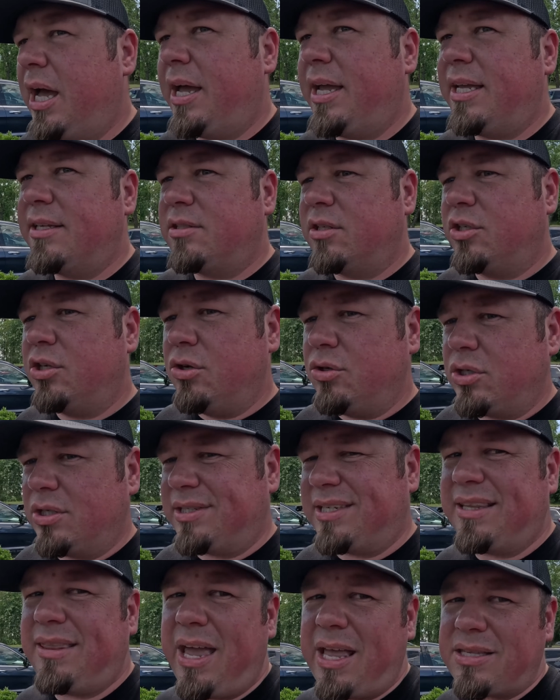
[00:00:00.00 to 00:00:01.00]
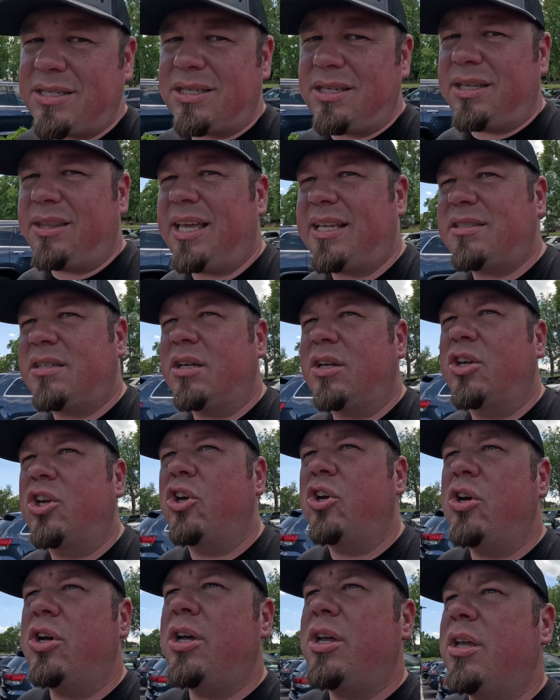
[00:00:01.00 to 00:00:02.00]
institutions. And that's a
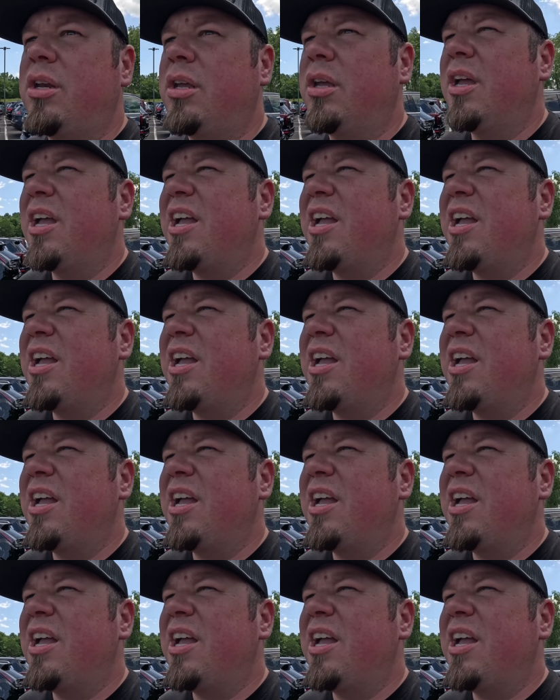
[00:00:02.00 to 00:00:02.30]
good